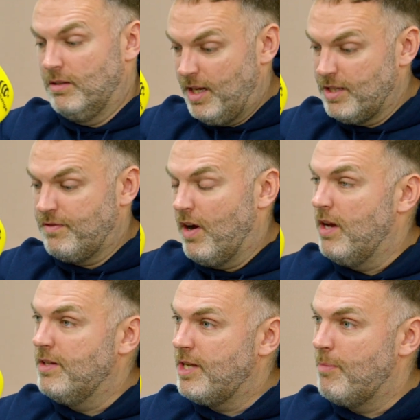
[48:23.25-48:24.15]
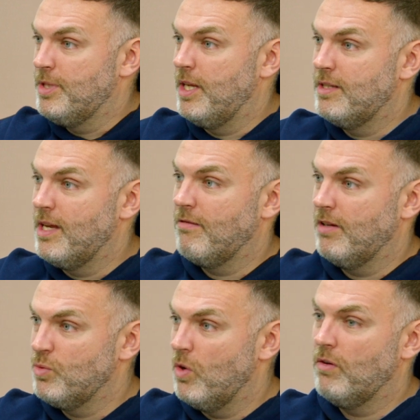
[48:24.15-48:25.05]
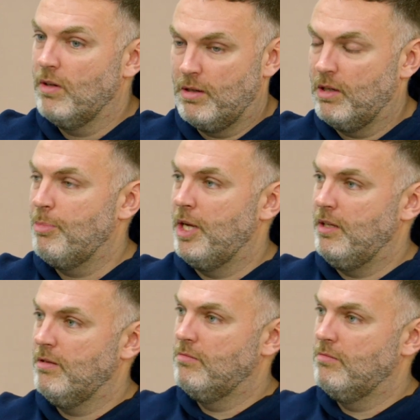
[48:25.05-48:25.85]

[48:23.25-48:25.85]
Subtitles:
That's fine. 10% of 10 grand is 1 grand, I'm going to pay you.